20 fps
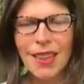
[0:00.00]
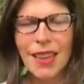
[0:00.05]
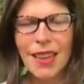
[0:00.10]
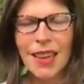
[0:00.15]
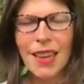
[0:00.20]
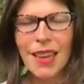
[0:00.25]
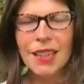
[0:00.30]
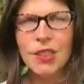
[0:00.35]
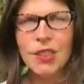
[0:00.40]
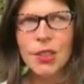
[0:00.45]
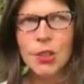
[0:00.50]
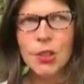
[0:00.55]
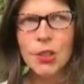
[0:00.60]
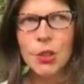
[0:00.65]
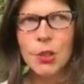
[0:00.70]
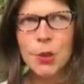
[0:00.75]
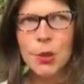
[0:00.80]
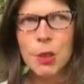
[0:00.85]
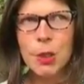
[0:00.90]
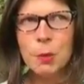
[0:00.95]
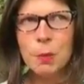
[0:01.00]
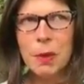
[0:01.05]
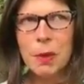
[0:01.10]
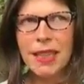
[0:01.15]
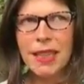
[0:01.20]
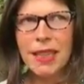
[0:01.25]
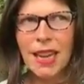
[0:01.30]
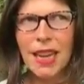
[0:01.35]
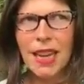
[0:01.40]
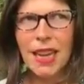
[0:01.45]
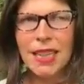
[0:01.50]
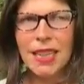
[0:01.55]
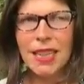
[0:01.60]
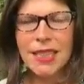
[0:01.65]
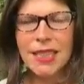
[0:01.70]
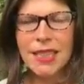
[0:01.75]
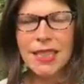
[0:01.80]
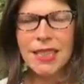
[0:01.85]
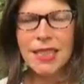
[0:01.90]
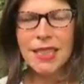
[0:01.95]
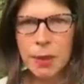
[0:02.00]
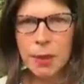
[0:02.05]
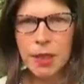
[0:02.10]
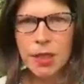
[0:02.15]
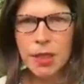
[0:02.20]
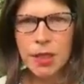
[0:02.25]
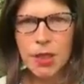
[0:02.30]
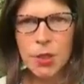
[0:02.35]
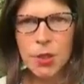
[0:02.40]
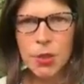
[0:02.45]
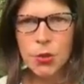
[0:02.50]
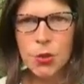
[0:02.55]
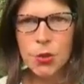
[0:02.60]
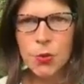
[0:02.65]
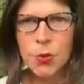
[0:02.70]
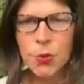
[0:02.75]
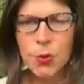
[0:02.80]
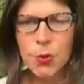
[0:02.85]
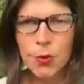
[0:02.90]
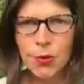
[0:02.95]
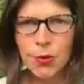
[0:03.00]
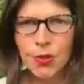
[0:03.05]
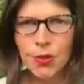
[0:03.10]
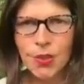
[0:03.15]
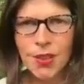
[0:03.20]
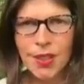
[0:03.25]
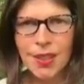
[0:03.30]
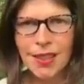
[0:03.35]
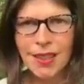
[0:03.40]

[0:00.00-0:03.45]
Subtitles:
and you speak a deep truth